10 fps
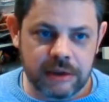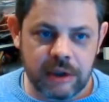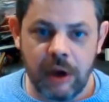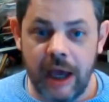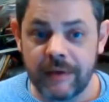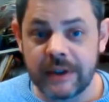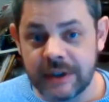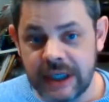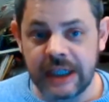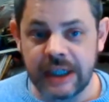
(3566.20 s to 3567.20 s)
you haven't
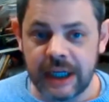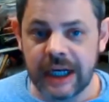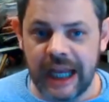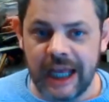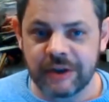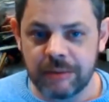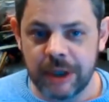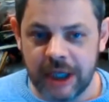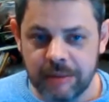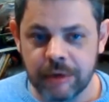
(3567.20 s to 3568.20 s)
seen in a classroom
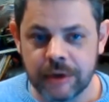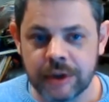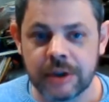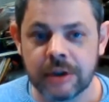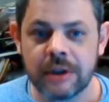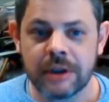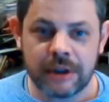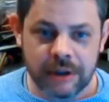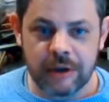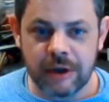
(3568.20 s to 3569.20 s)
yet, but
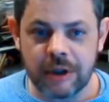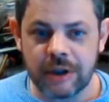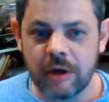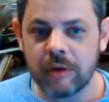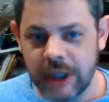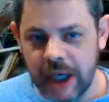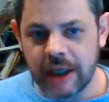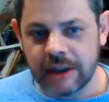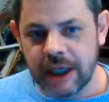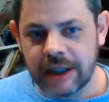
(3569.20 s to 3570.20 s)
you're kind of going, yeah,
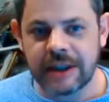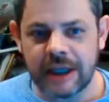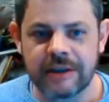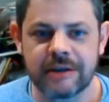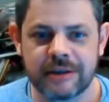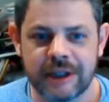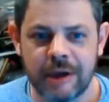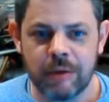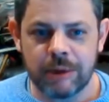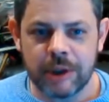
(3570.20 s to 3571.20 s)
that
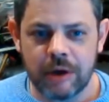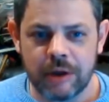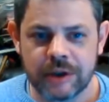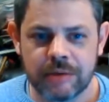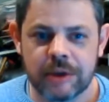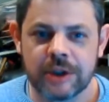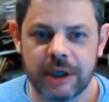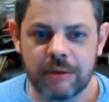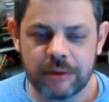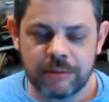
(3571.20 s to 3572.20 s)
would be awesome, or
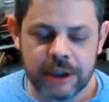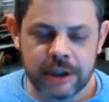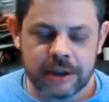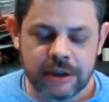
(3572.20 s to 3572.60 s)
that would be?